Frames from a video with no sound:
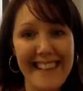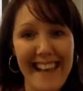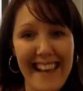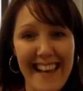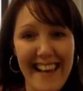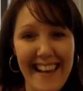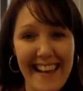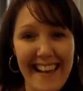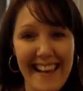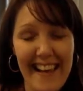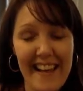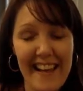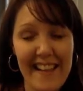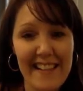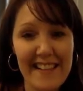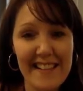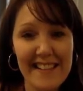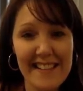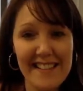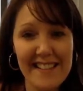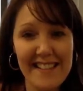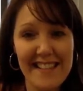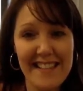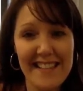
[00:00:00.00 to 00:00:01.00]
Hi,
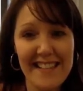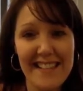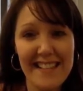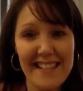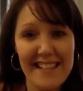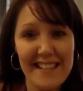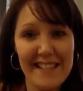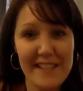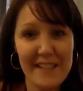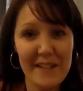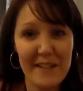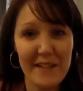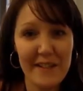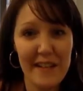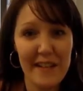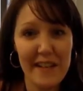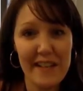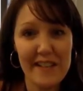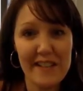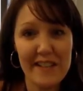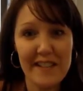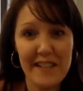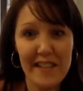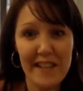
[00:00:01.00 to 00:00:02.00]
LEC Digital
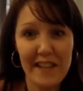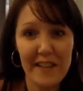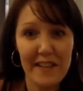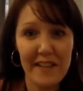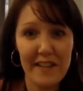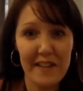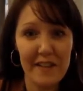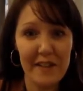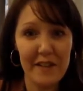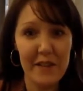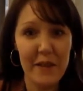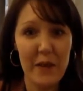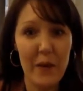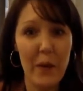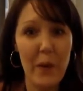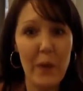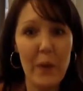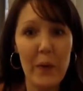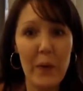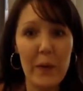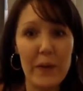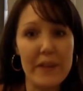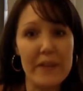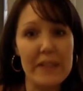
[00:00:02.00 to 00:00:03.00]
Educator
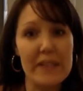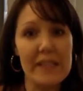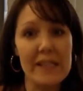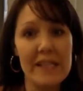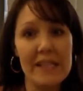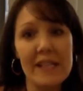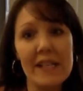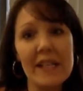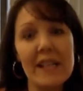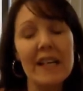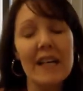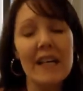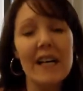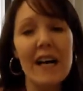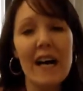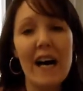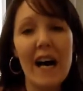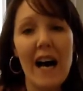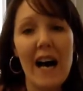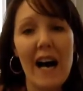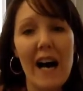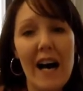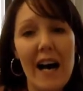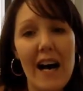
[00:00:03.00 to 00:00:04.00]
Cohort.
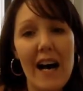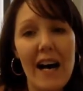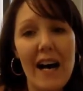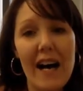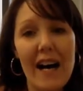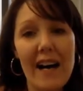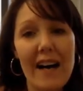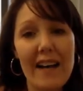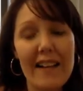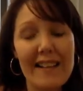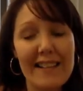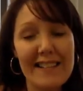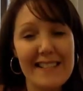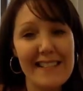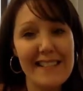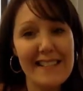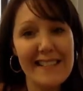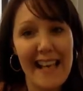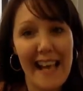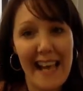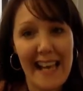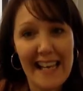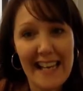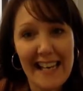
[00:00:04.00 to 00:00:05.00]
This is
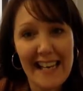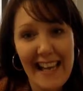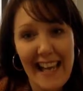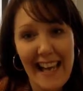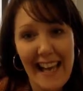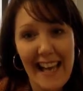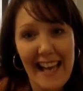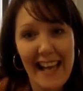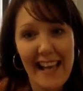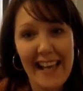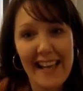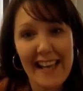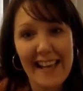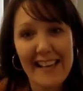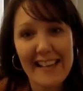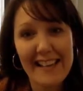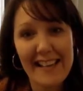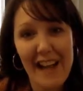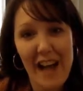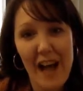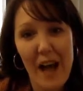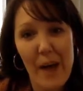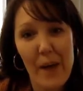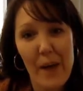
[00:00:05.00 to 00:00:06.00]
Kate, and
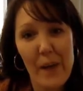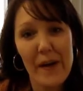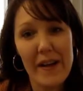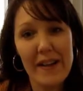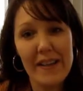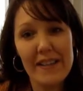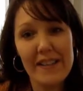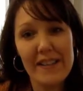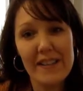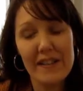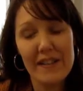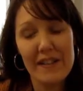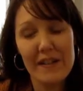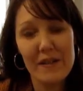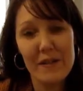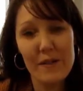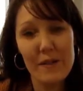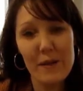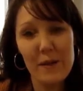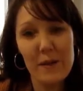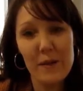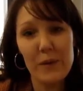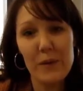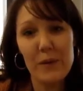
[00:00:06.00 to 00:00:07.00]
I wanted
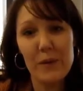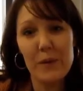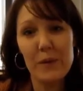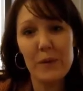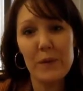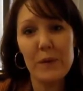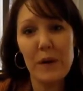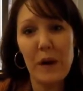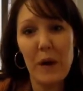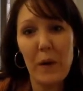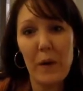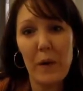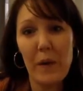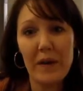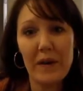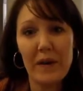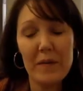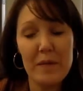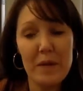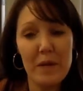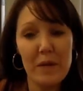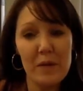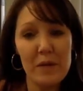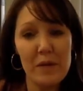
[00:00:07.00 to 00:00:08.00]
to
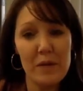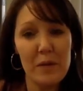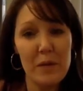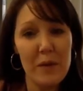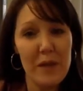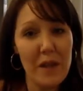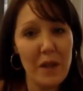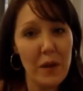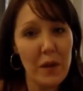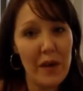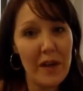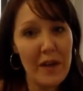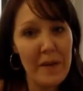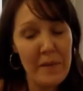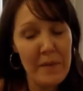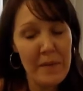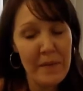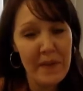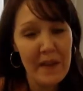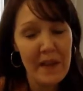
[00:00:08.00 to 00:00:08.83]
welcome you to week 3